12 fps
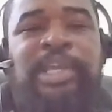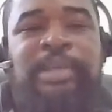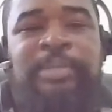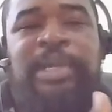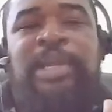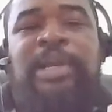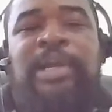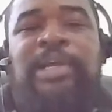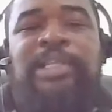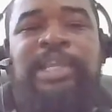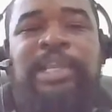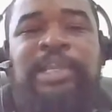a chemical
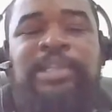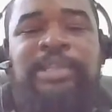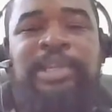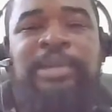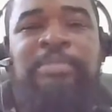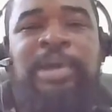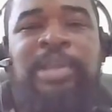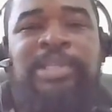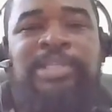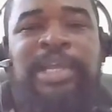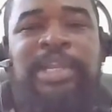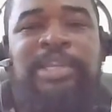cocktail into their
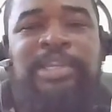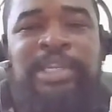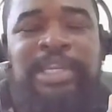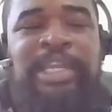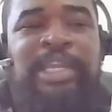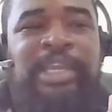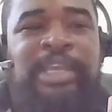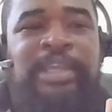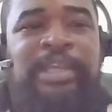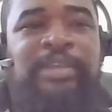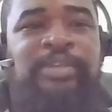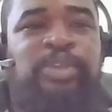bodies that they